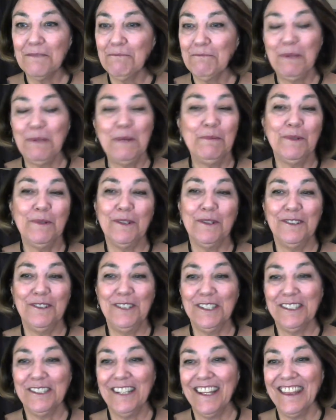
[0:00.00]
People are
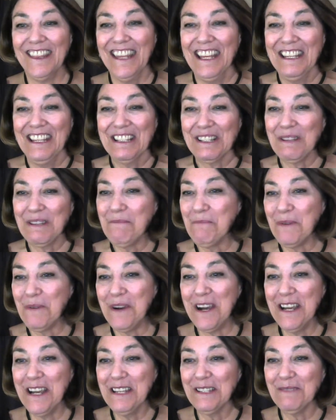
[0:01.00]
just, I think,
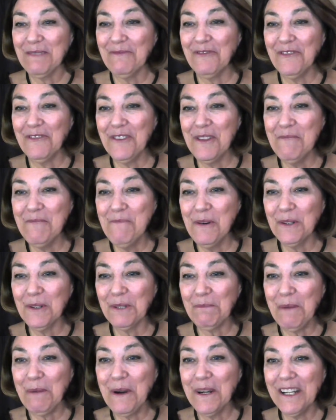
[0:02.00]
surprised for the
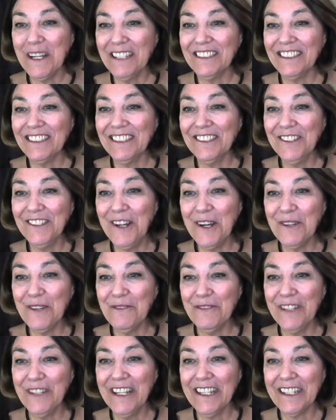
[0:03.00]
most part. I see a lot
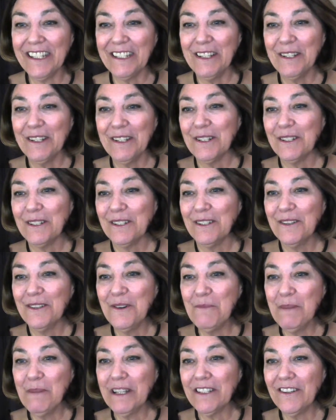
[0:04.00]
of like,
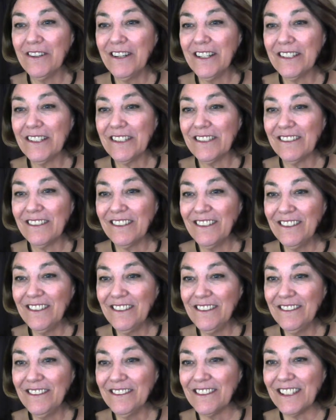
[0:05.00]
oh my gosh,
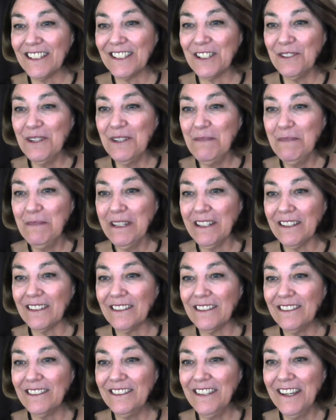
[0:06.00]
streaming.
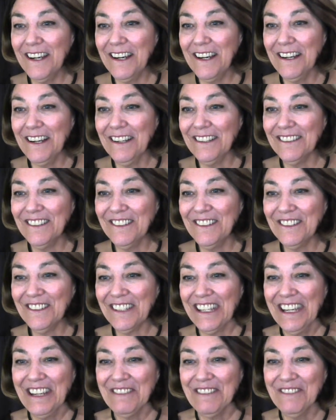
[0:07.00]
Yeah,
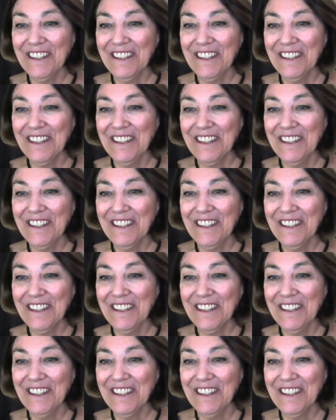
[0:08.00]
okay.